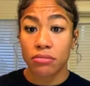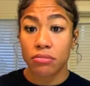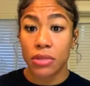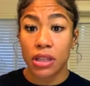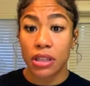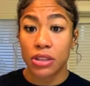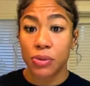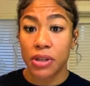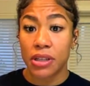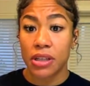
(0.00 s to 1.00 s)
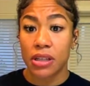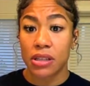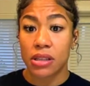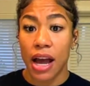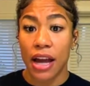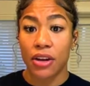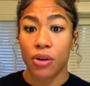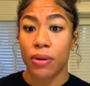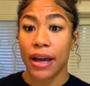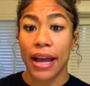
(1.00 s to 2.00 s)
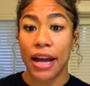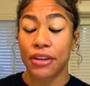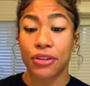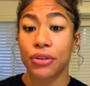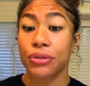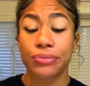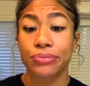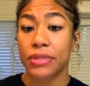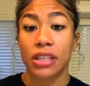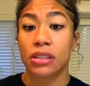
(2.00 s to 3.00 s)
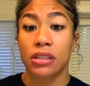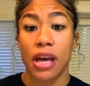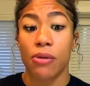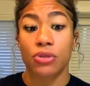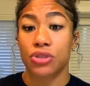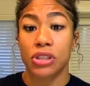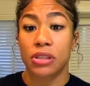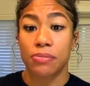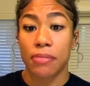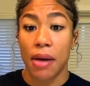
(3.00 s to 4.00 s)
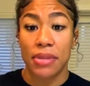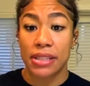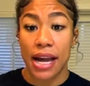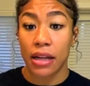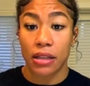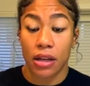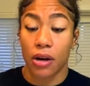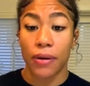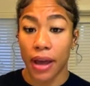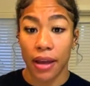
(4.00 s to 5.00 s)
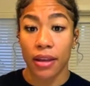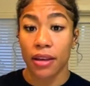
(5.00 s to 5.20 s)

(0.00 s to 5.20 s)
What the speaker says: It is what it is. I know what I got to do. That was just my mentality. Okay.